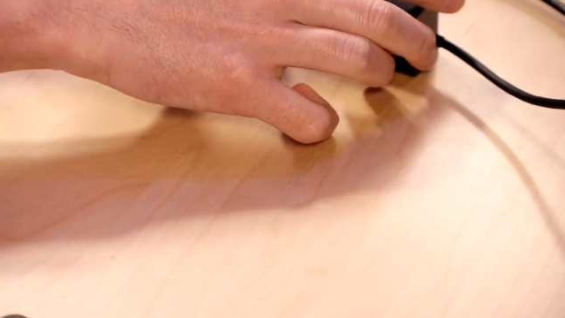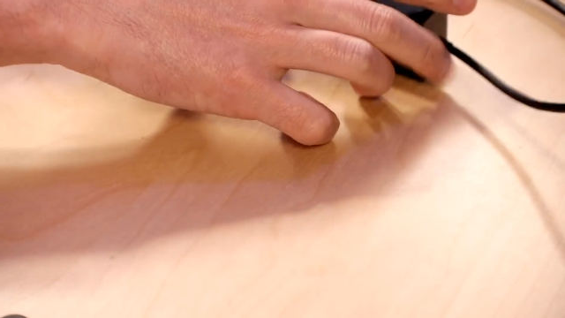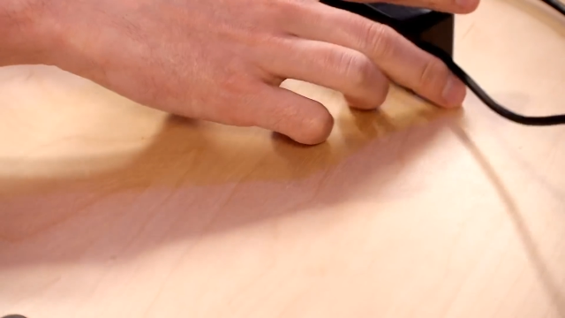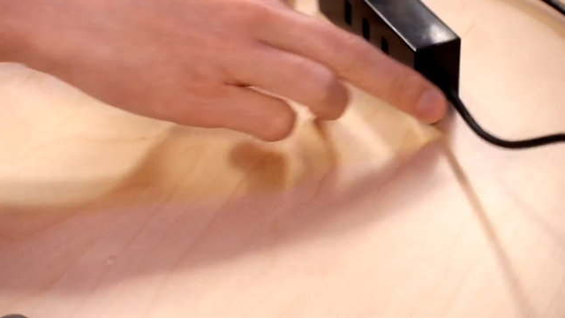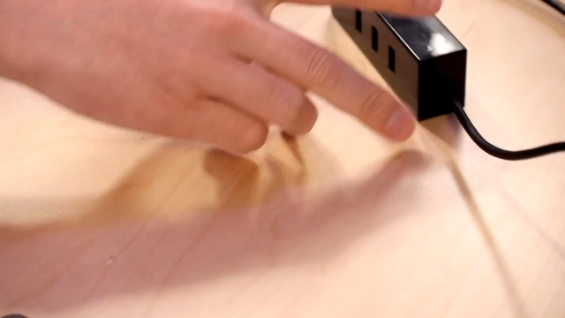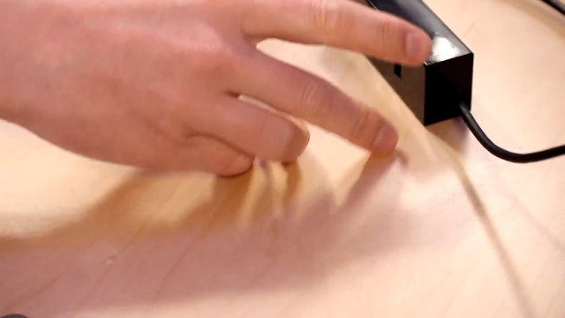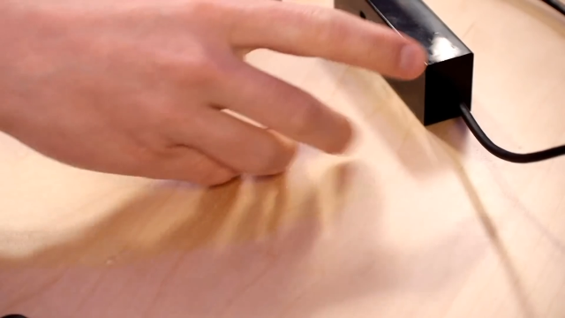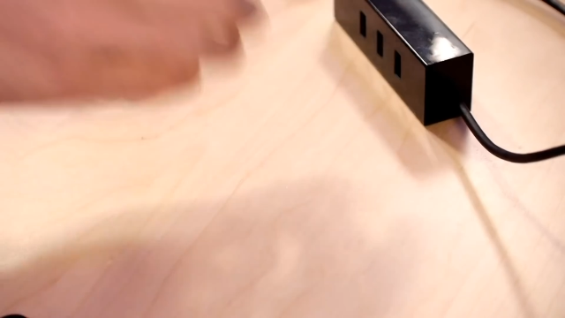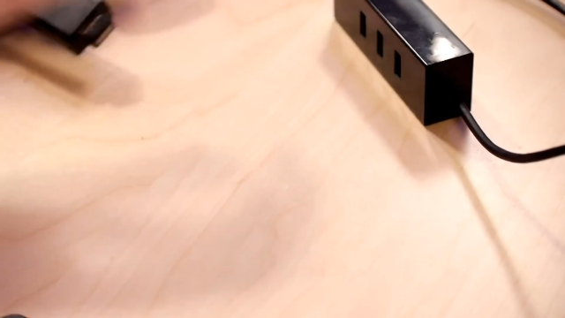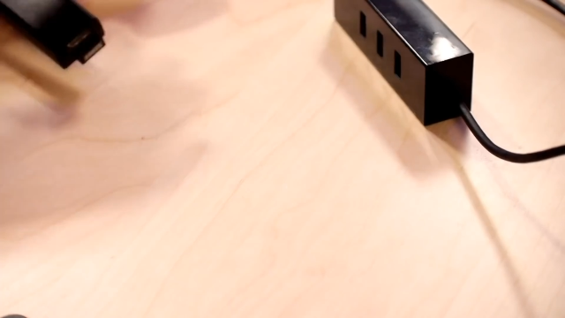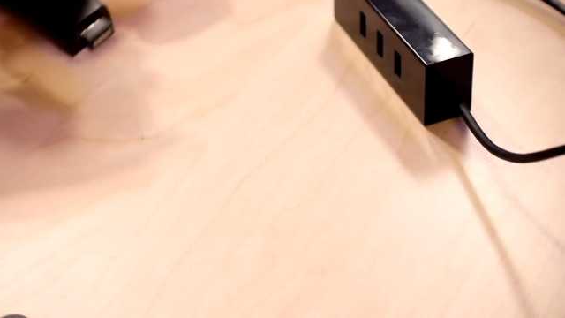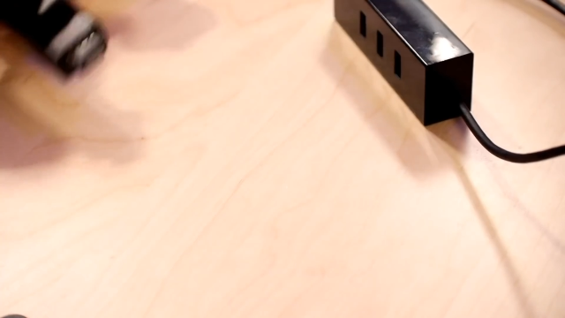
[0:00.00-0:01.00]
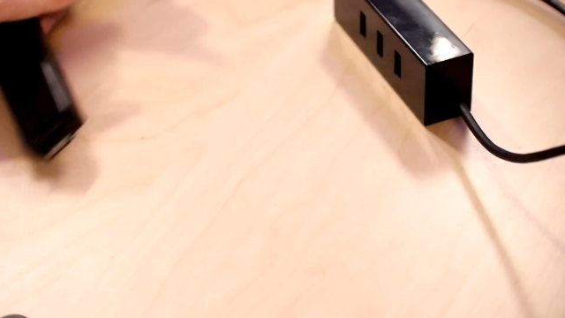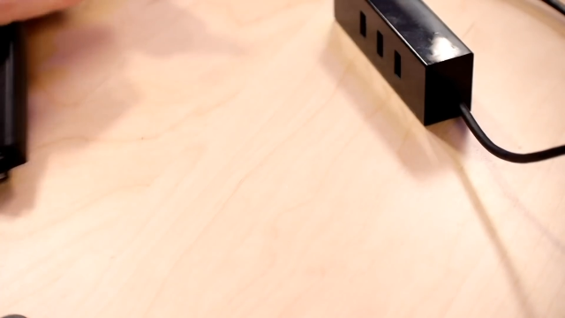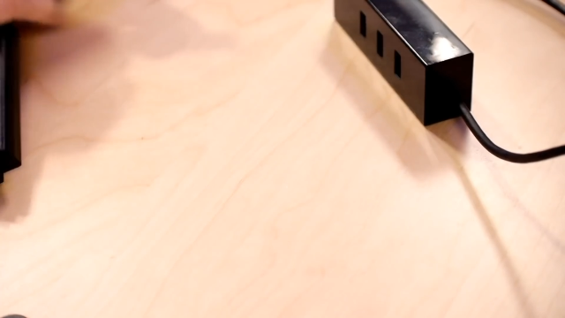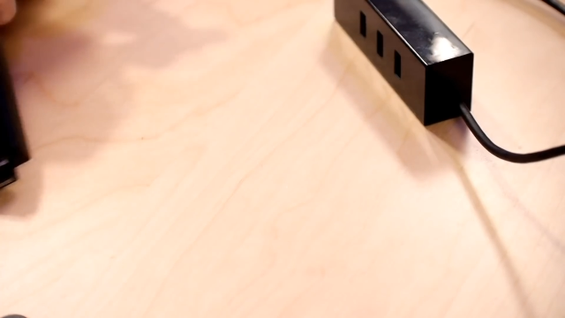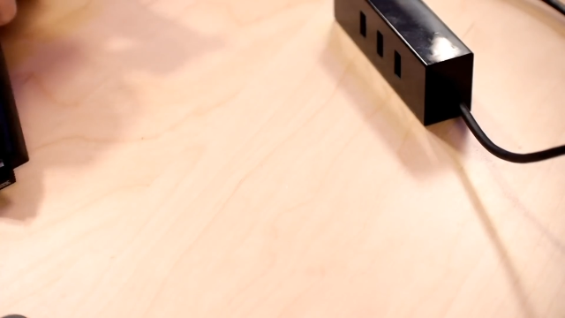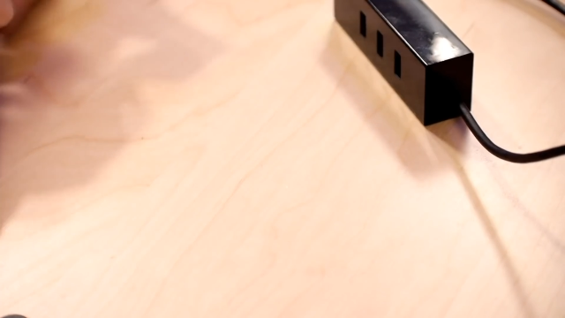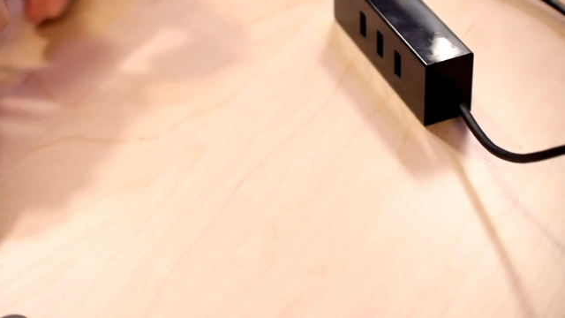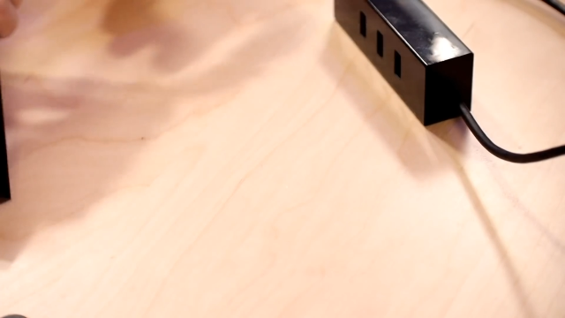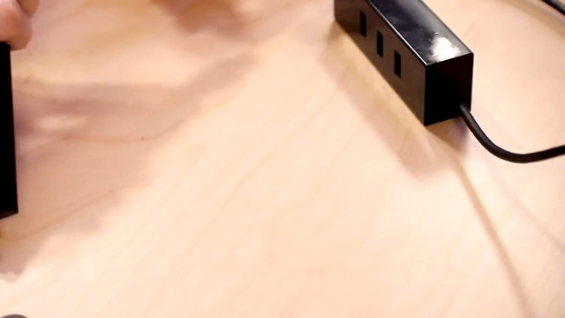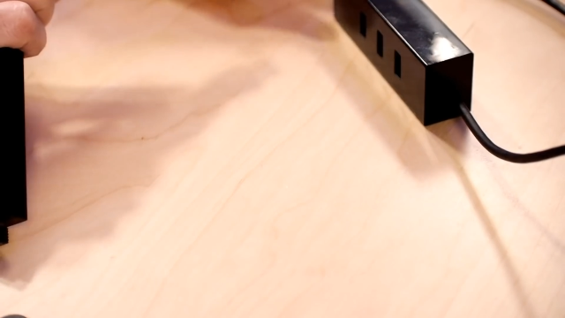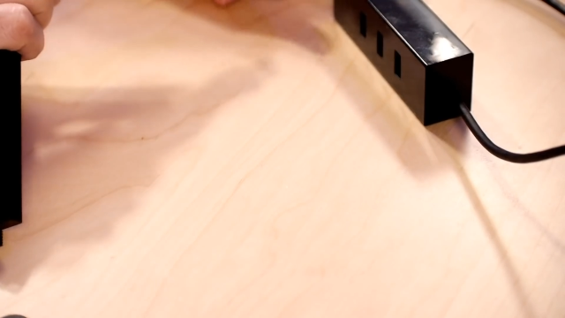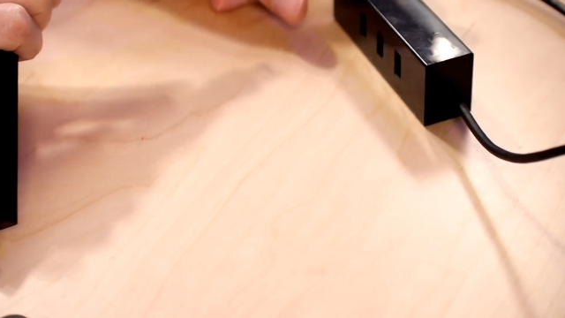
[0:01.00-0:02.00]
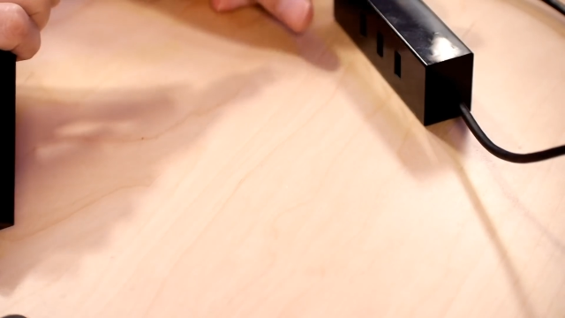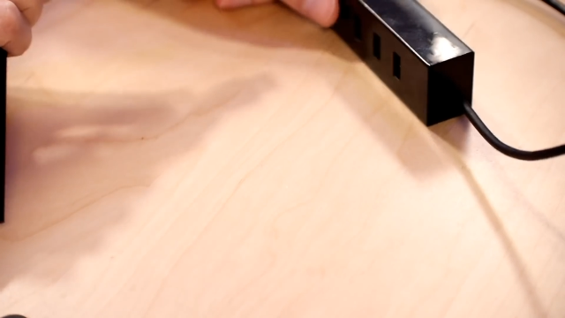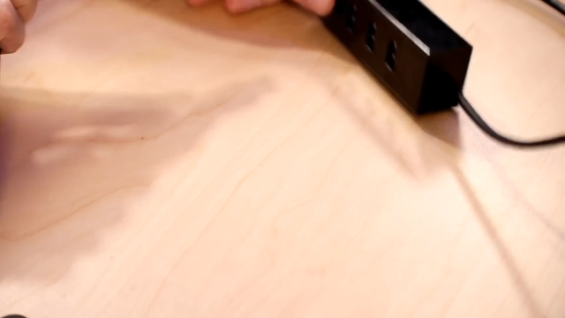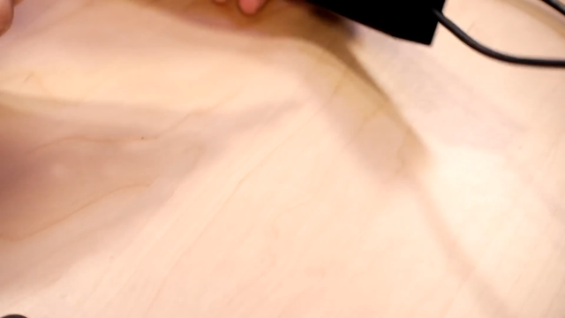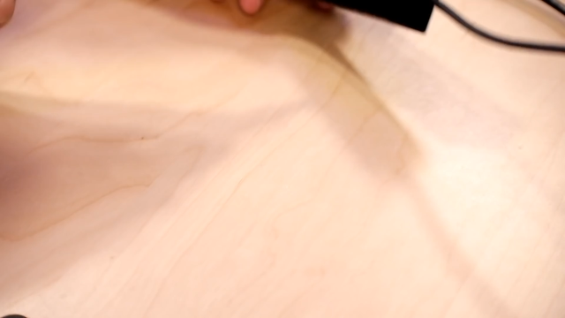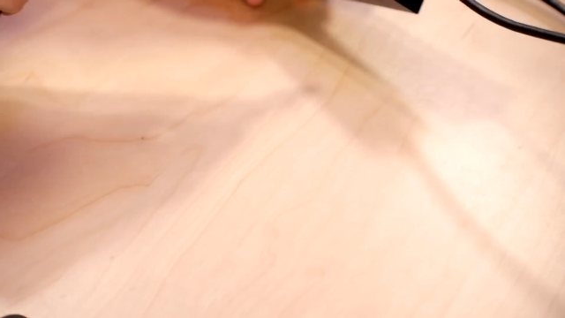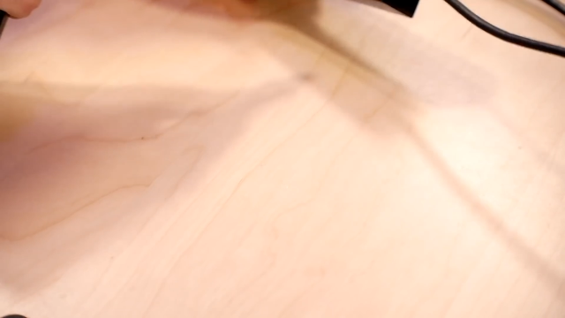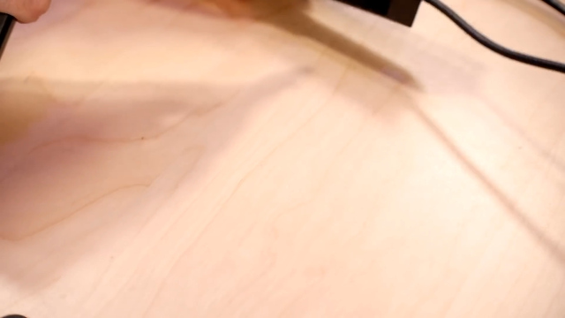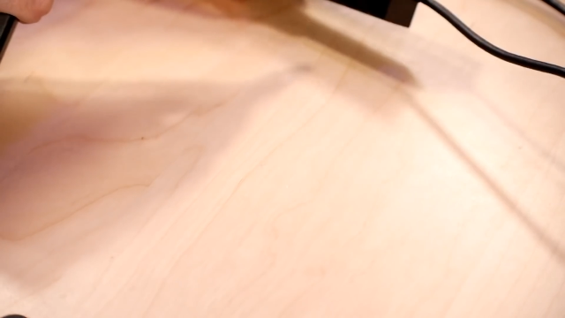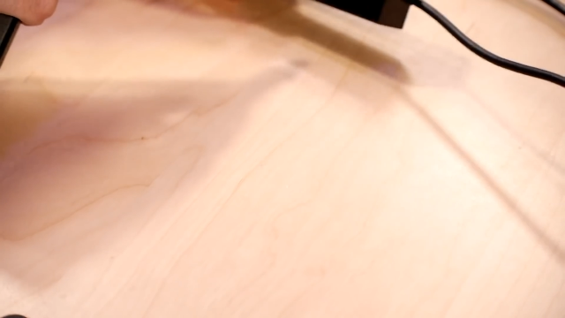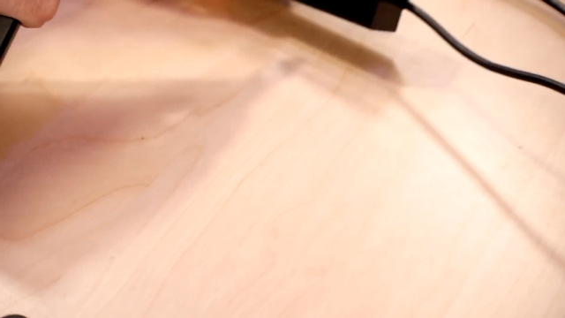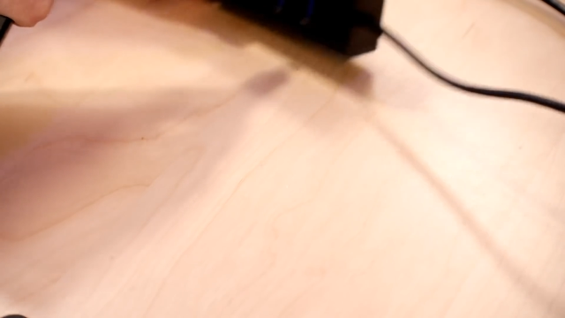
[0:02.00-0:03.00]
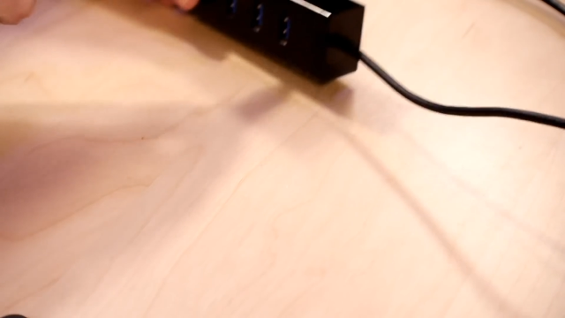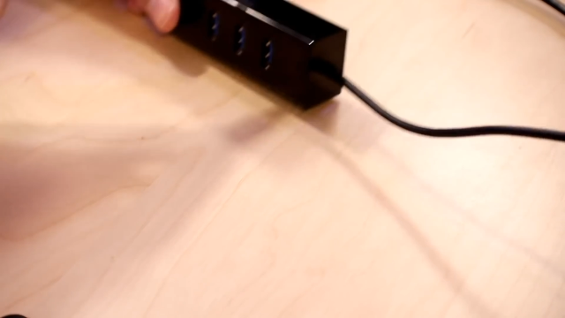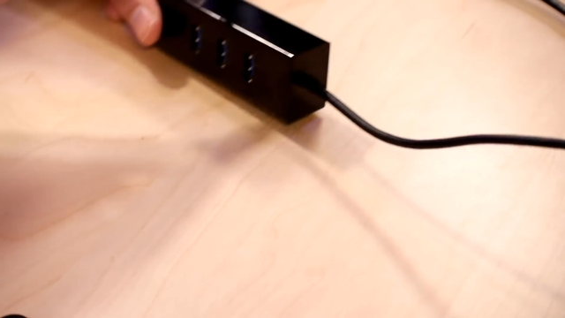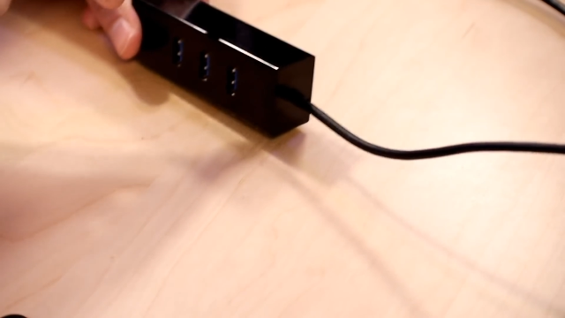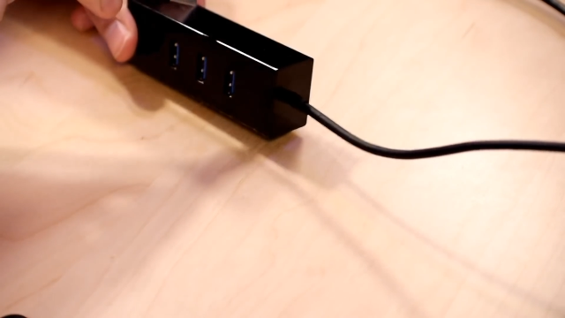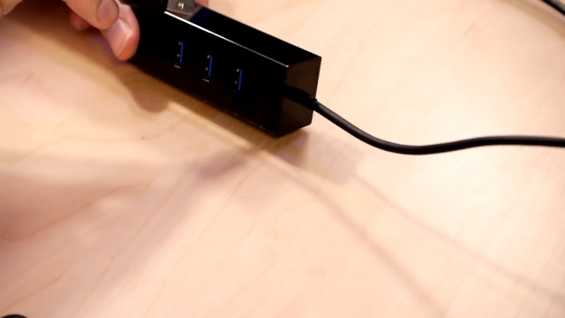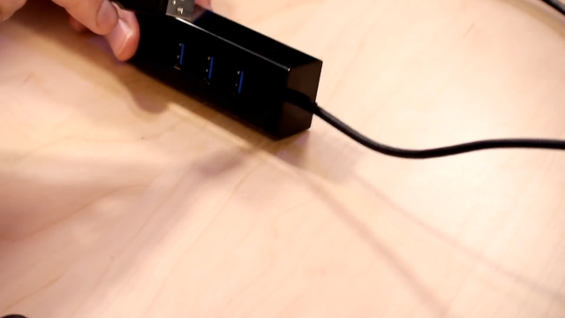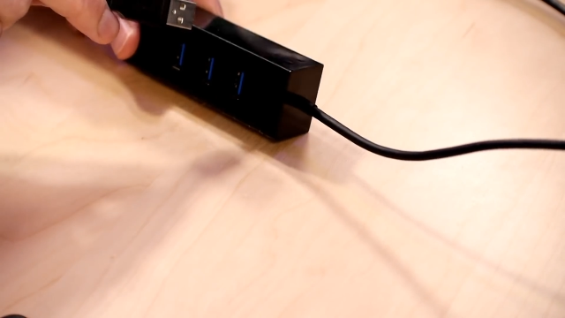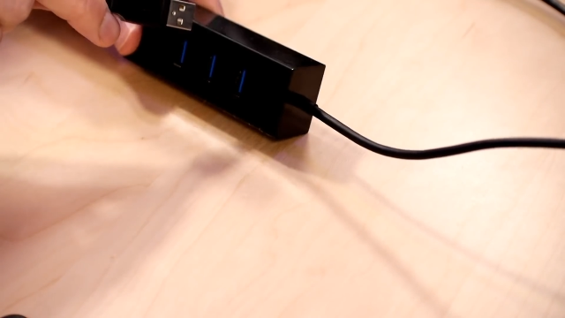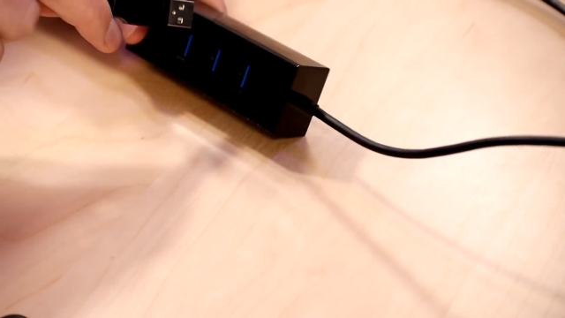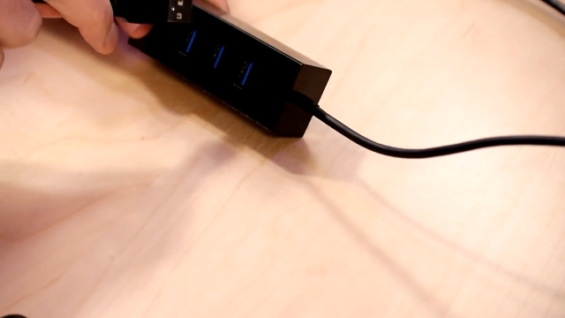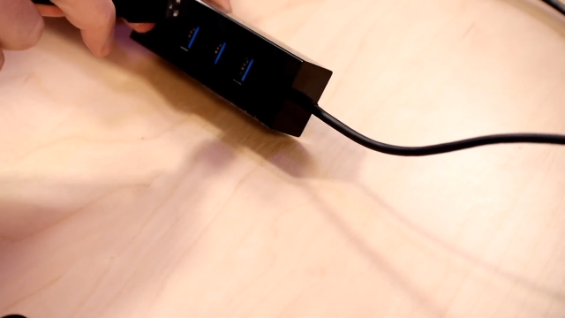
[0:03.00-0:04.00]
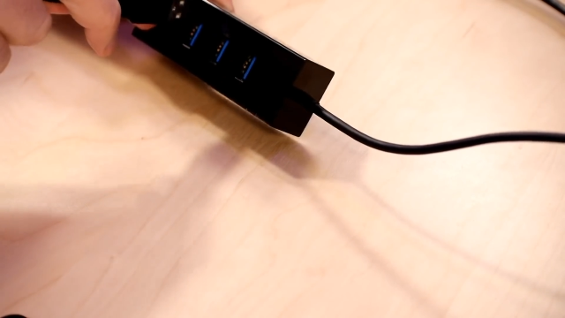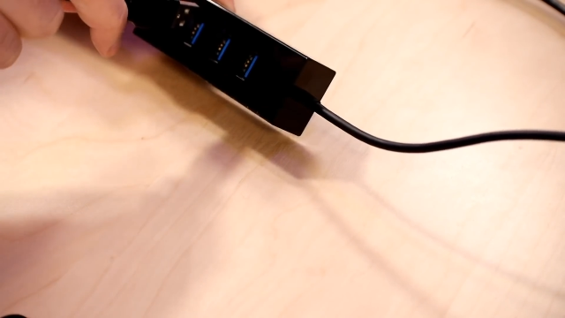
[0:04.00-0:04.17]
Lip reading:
(no speaker visible)